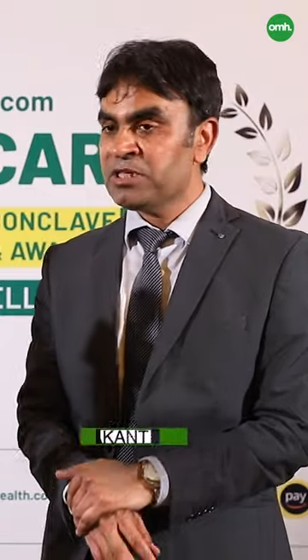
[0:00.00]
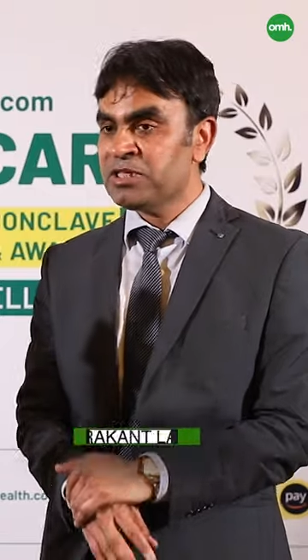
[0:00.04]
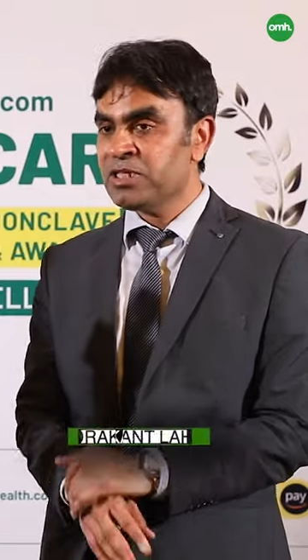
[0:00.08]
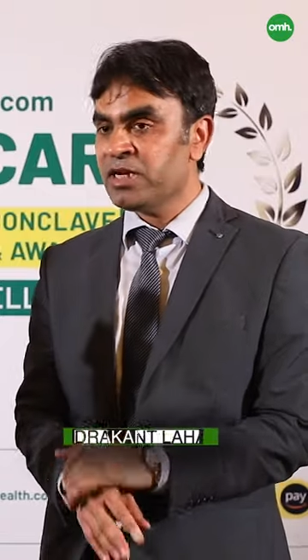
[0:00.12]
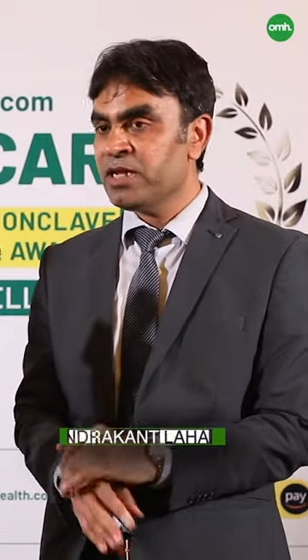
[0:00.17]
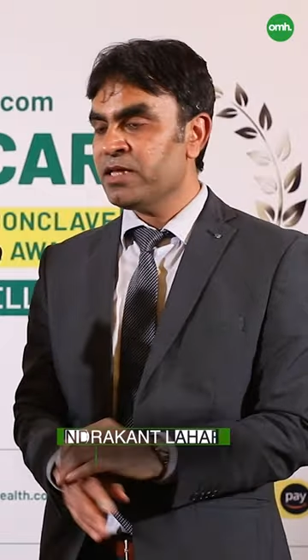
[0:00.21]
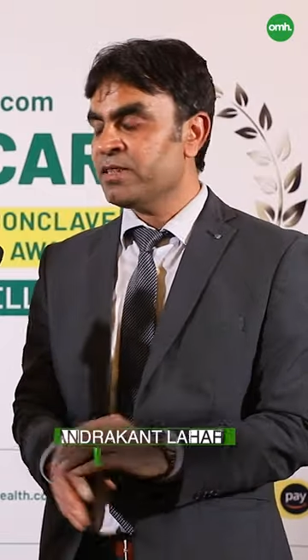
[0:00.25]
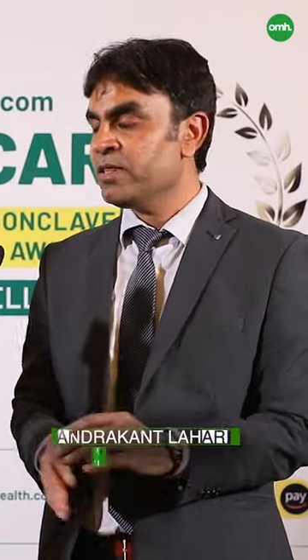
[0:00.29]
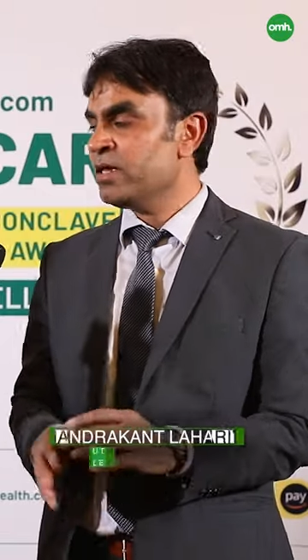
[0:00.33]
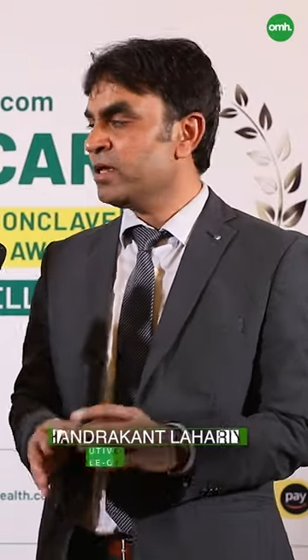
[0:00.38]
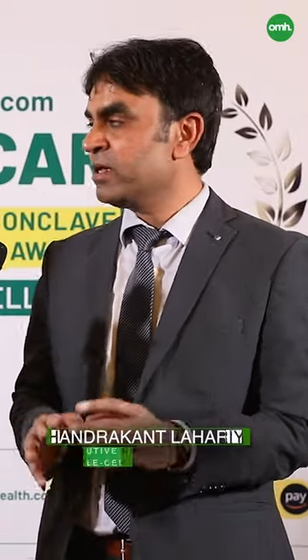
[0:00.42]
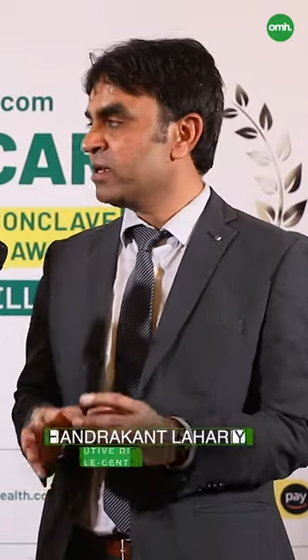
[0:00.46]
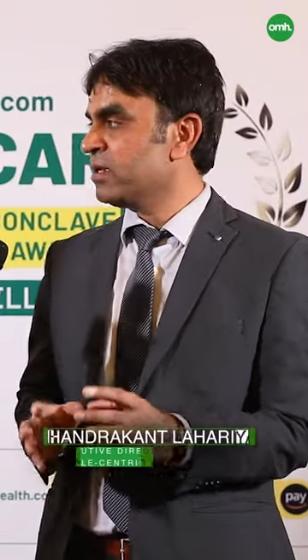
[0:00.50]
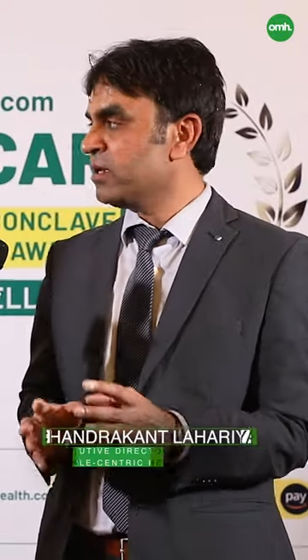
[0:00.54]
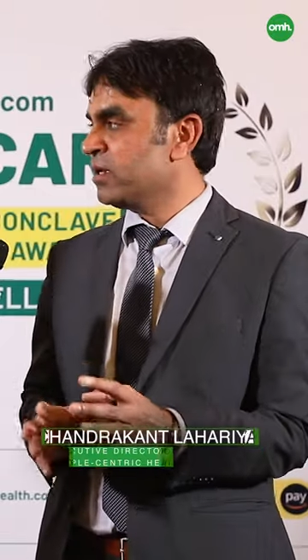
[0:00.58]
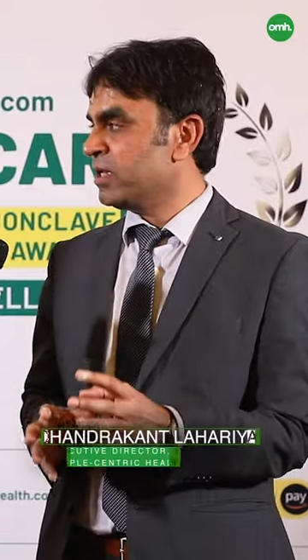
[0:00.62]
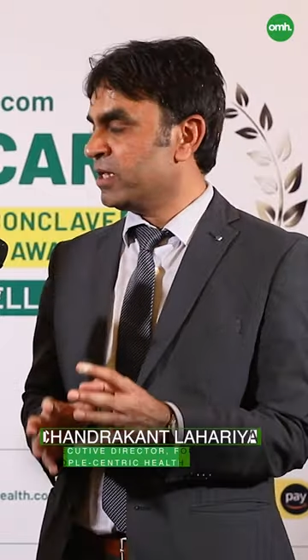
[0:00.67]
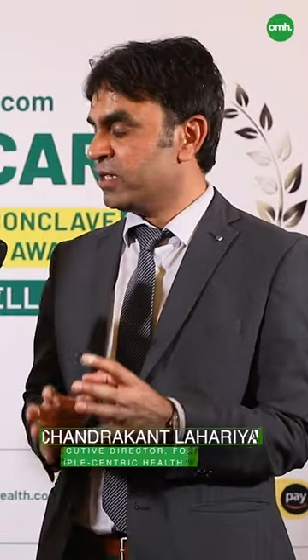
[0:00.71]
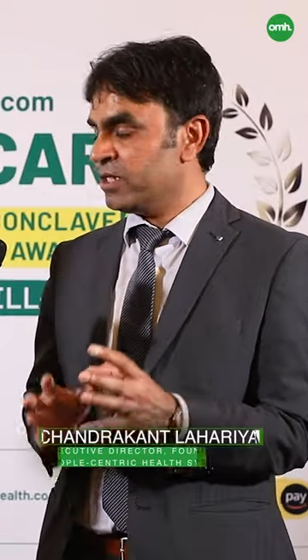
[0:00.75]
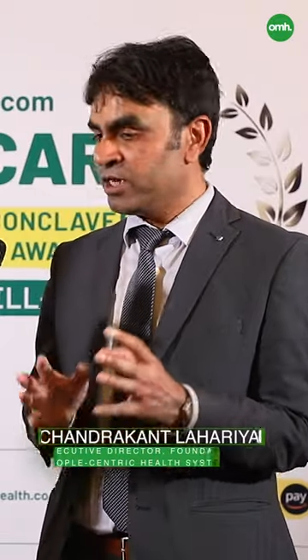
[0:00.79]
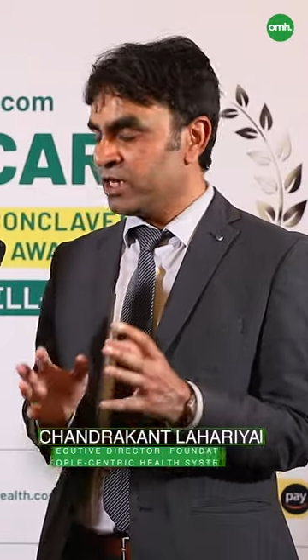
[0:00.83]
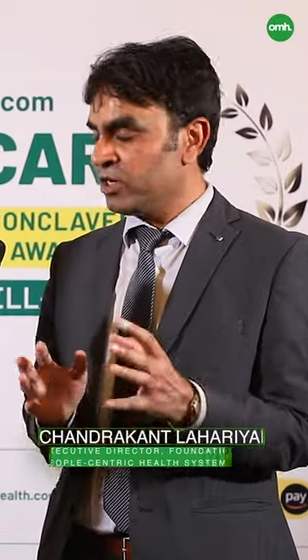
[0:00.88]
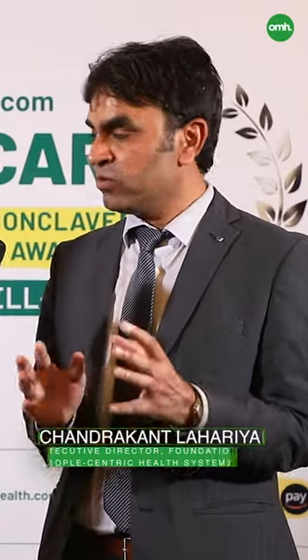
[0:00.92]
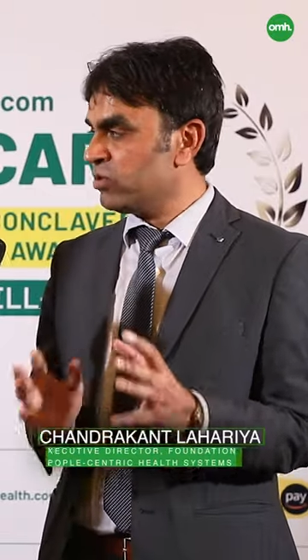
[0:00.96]
mantras are
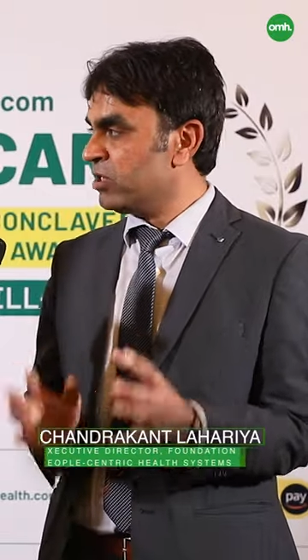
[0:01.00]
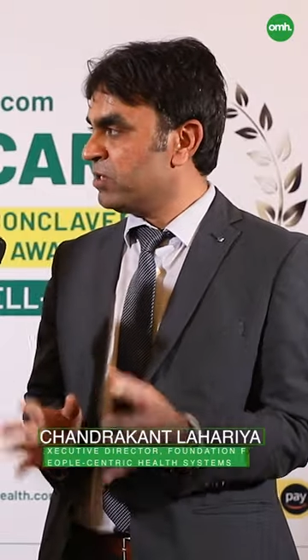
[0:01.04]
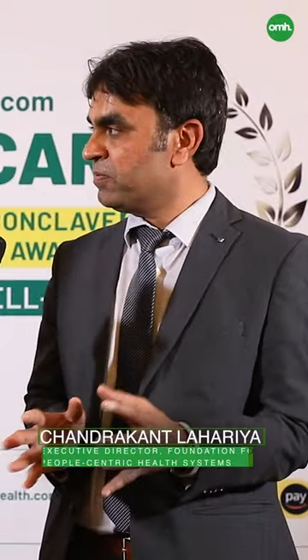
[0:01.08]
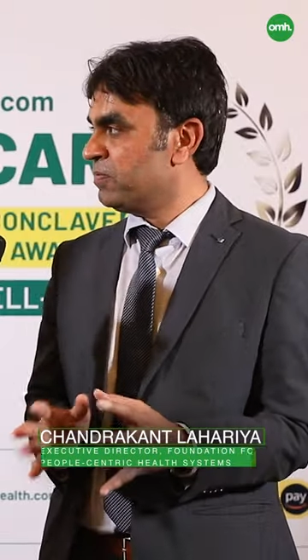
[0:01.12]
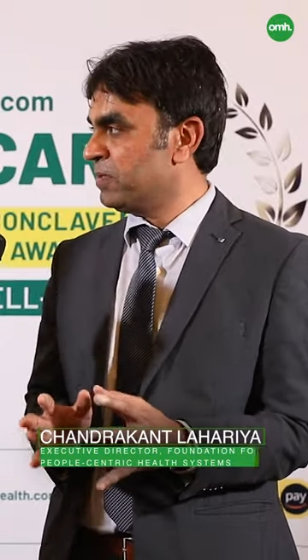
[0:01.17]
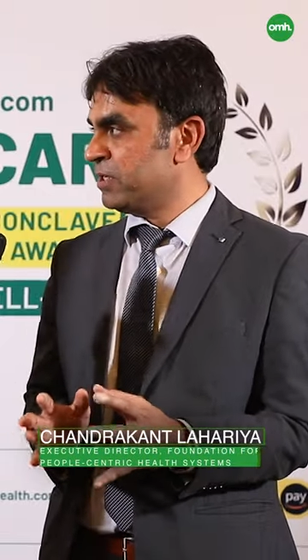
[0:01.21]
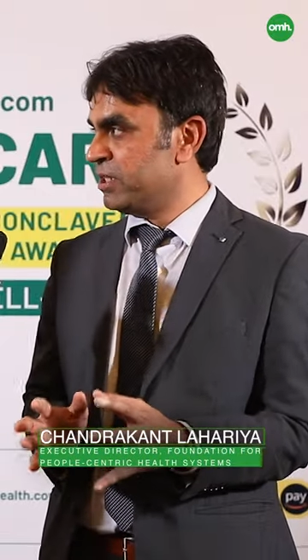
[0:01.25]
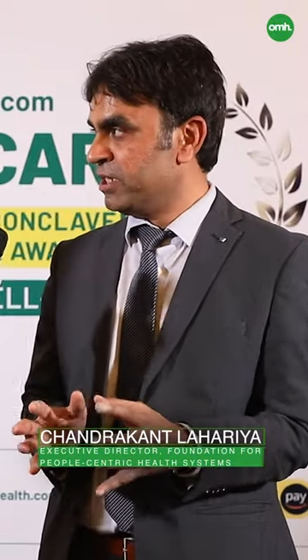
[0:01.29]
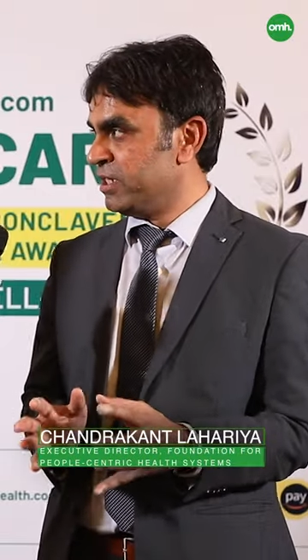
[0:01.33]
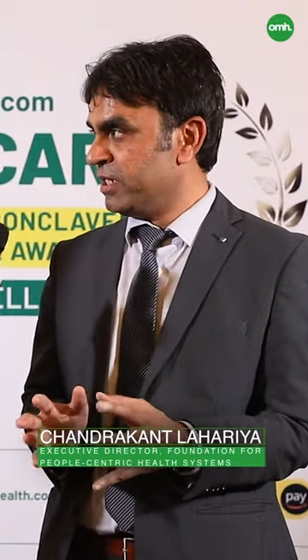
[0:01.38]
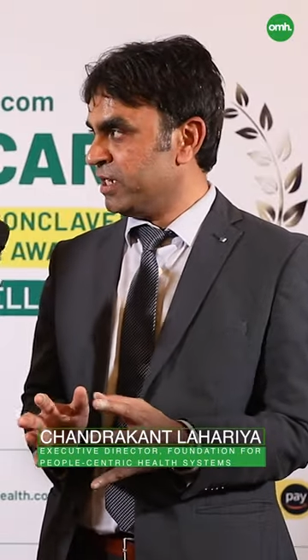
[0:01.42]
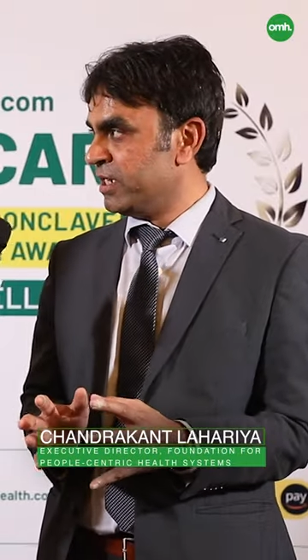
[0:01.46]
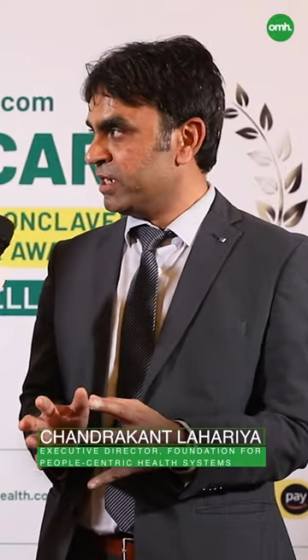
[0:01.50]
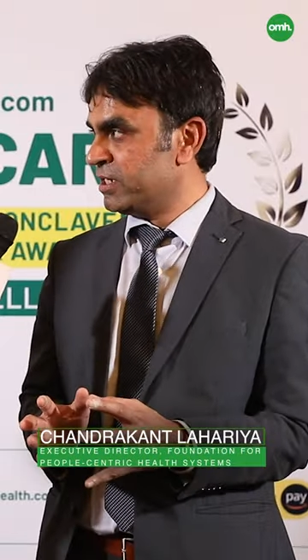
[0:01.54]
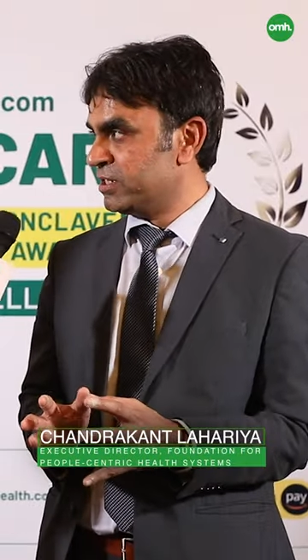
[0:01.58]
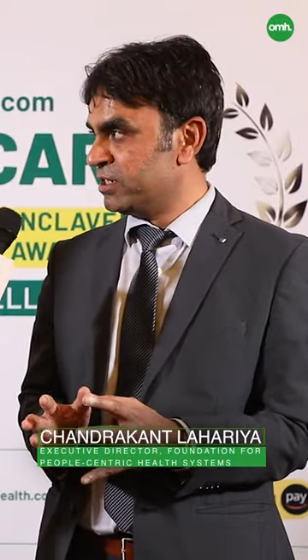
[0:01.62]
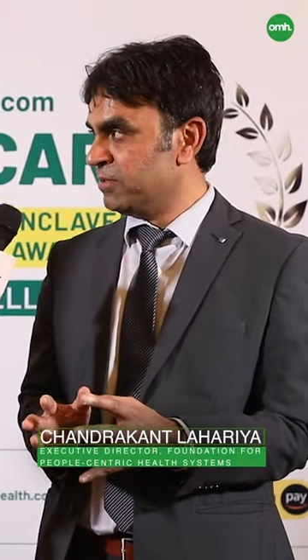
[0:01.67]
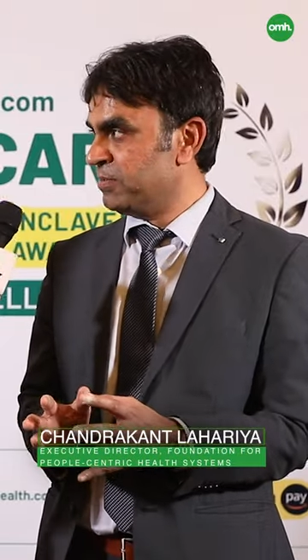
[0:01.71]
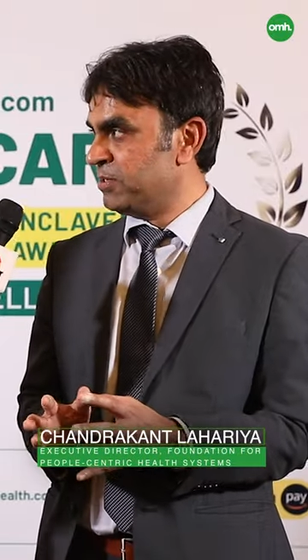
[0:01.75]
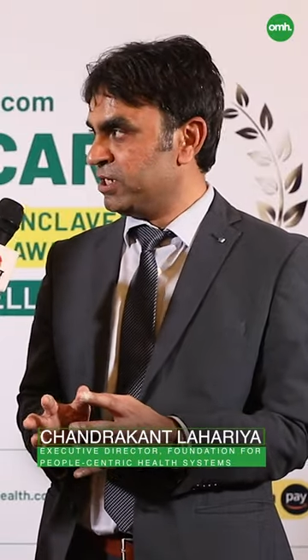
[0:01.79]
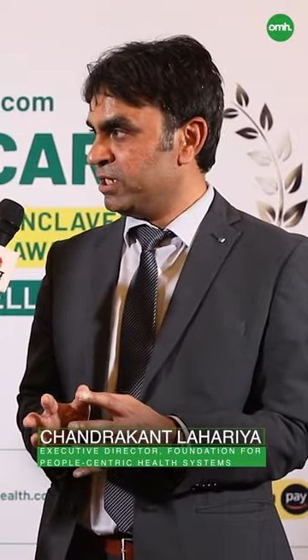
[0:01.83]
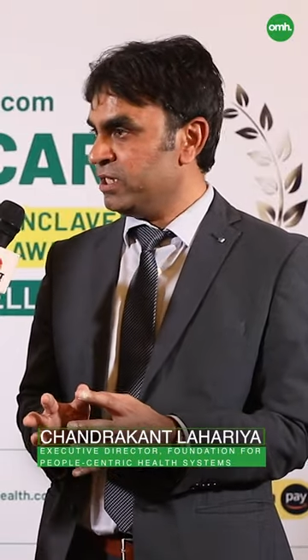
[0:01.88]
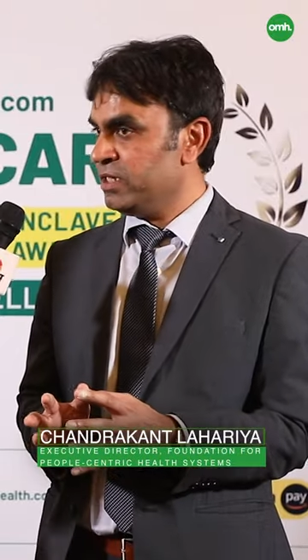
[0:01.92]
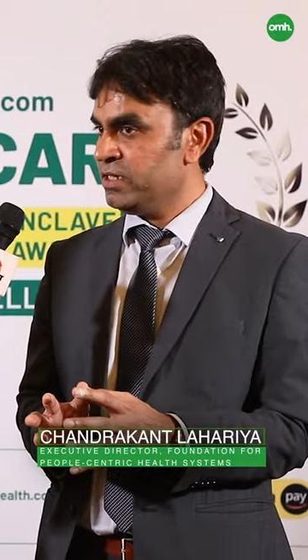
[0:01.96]
like regular physical
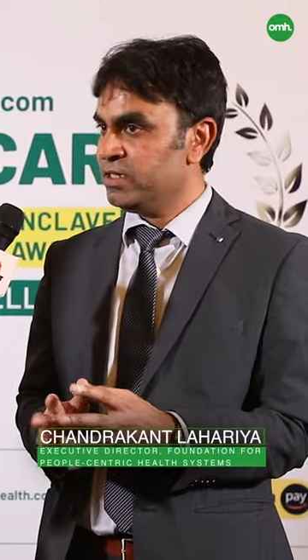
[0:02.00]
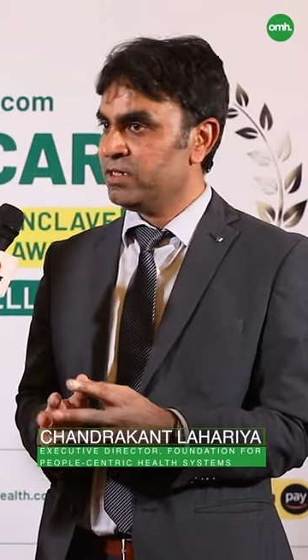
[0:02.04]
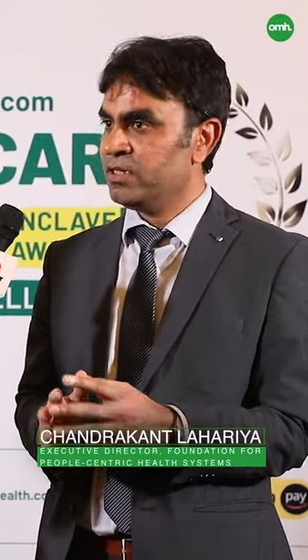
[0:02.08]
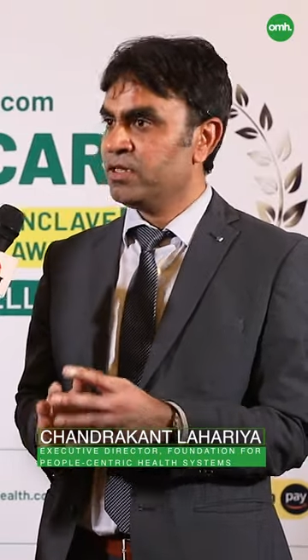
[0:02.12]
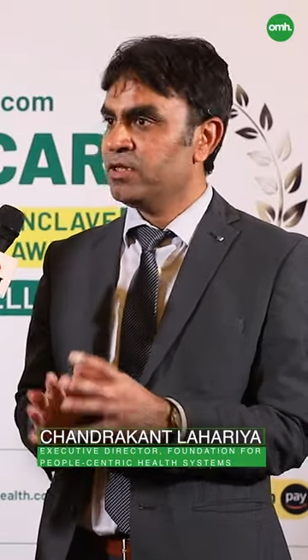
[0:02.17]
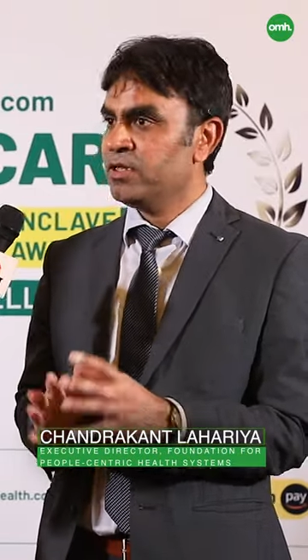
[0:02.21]
activity,